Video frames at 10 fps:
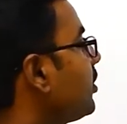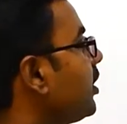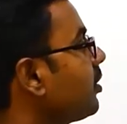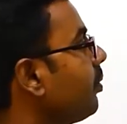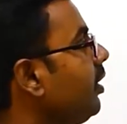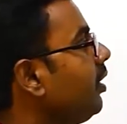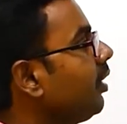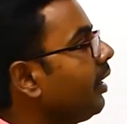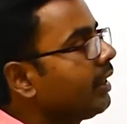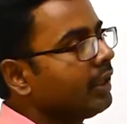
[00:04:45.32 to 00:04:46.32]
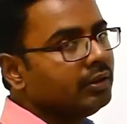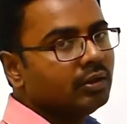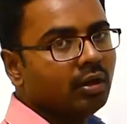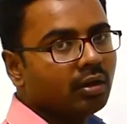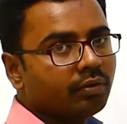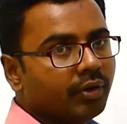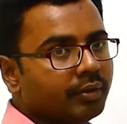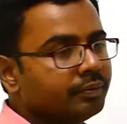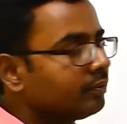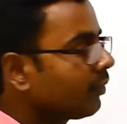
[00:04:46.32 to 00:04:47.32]
to 6 pi eta Rv.
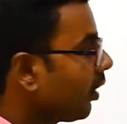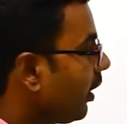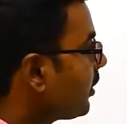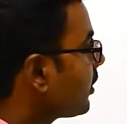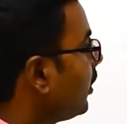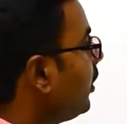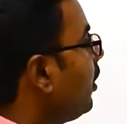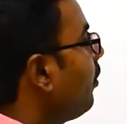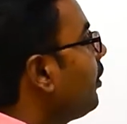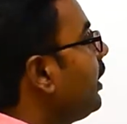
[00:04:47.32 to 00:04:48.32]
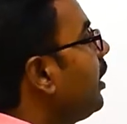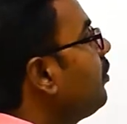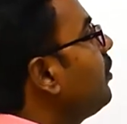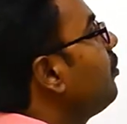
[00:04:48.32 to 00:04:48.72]
Next, we derive the